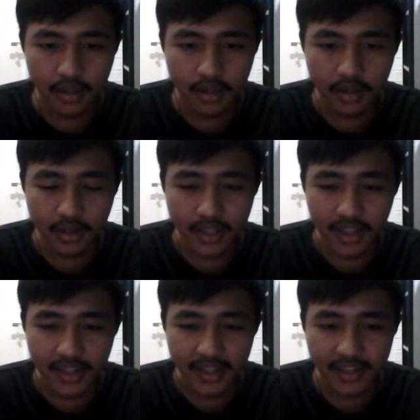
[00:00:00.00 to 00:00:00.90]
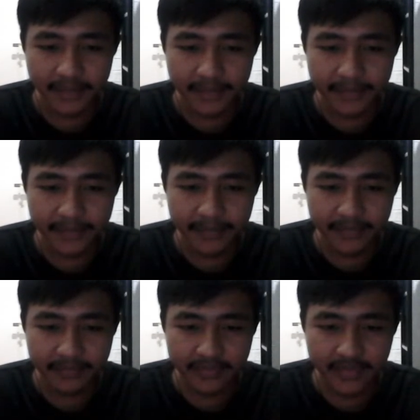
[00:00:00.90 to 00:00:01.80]
Hold on.
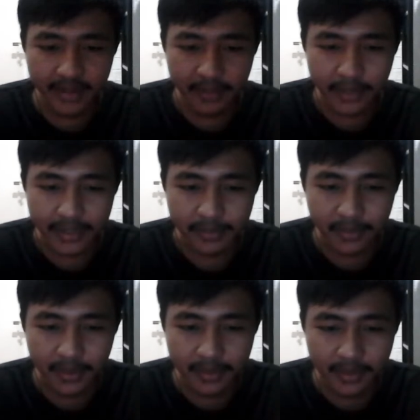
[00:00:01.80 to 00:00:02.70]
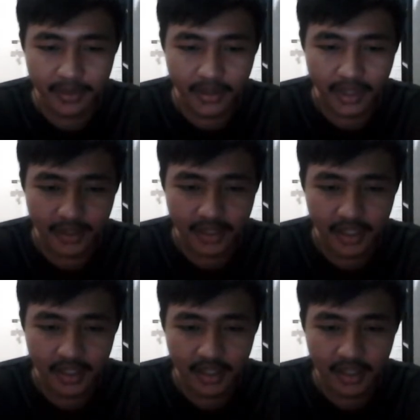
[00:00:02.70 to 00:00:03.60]
Wait, what? Okay, hold on.
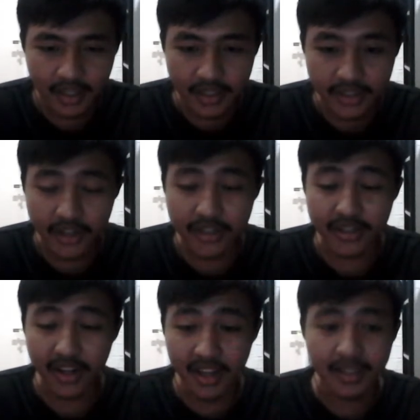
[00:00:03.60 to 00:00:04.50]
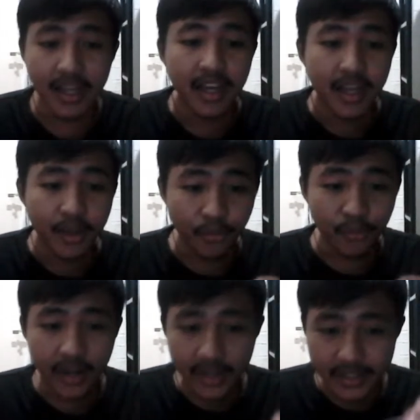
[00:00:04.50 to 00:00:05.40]
There's a lot.
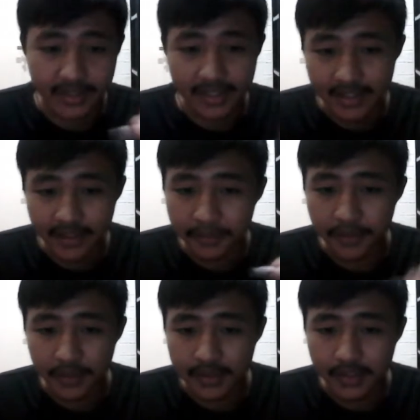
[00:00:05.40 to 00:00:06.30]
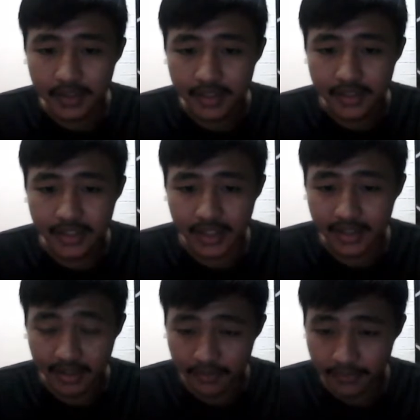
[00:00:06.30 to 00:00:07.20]
Red leader focus on a
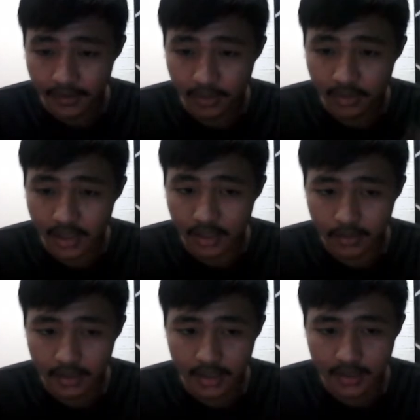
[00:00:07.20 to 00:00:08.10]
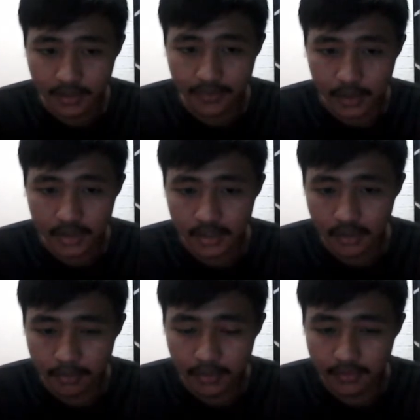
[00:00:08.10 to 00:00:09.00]
deadlier foe. Yellow leader focus on
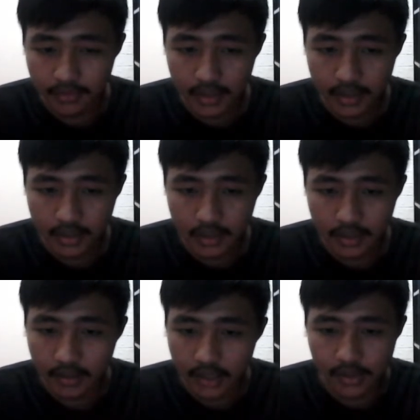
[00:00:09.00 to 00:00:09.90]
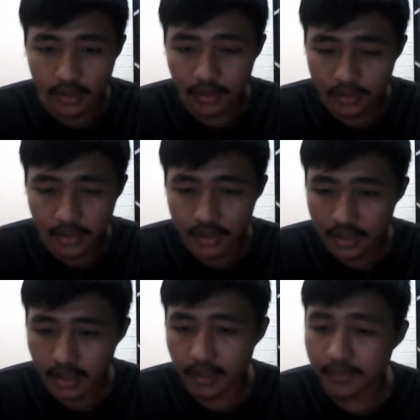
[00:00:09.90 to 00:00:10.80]
preventing another lost
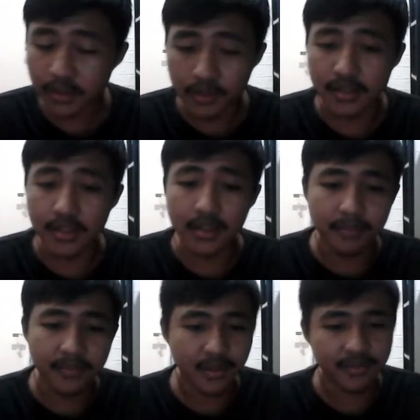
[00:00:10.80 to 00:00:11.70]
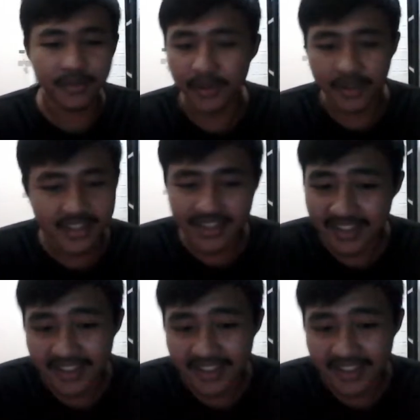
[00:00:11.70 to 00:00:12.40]
life close to him. Of course.